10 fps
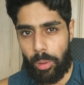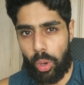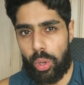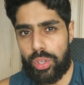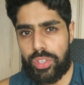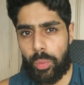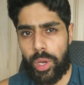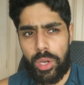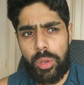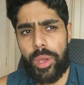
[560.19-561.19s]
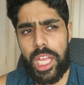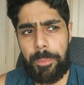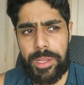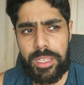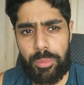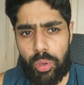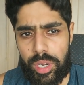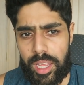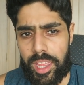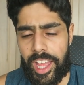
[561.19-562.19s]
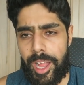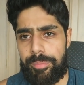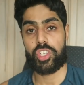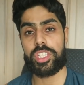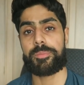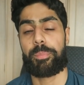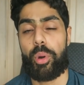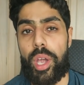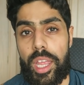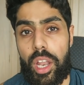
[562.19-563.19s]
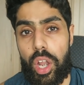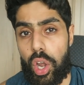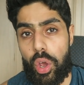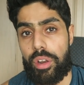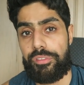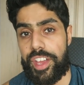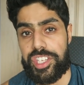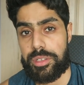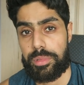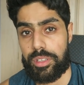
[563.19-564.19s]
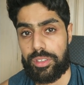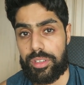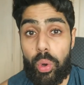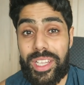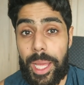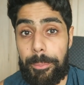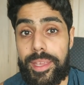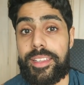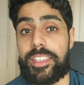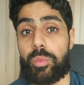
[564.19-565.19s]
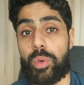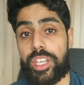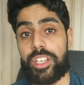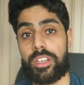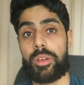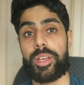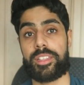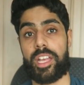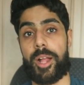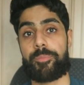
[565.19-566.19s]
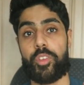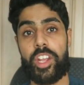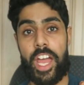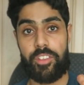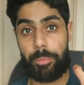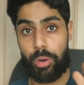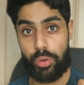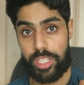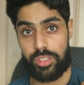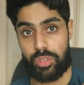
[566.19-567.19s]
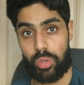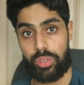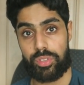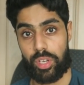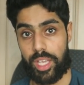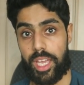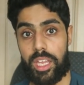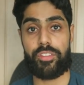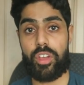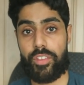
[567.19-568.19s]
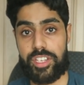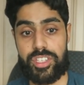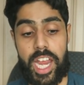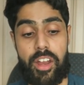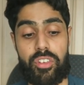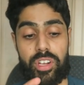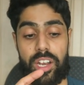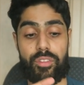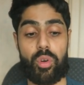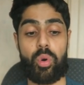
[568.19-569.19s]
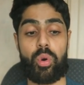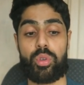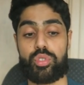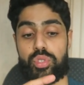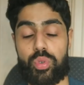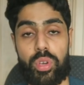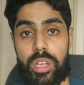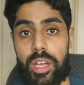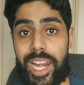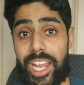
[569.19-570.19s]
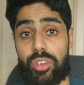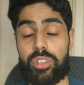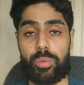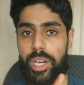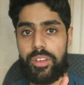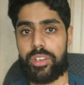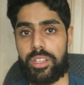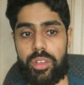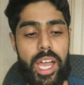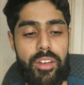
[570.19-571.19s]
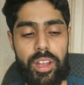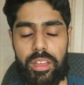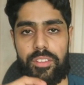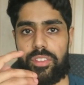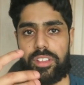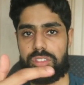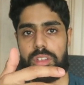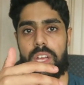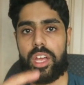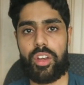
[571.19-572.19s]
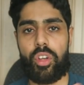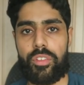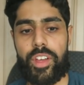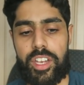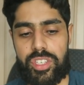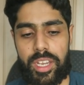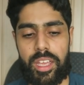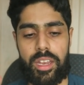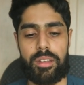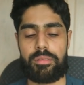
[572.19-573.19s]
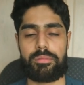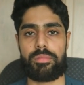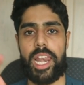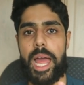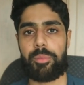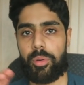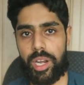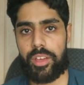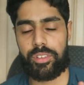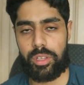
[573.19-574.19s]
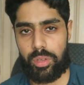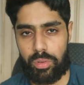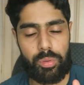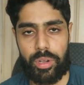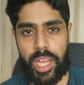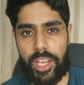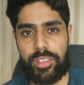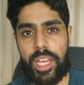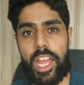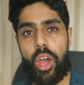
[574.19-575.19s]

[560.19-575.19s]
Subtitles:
but also when you wake up in the morning, yeah, just boil a load of vegetables. All that means is what you're gonna do is, yeah, you're gonna have your protein source, okay? If you're vegetarian, you can have corn, soya, lentils, whatever you have, like if you're non-veg, chicken, lamb, or whatever you wanna have.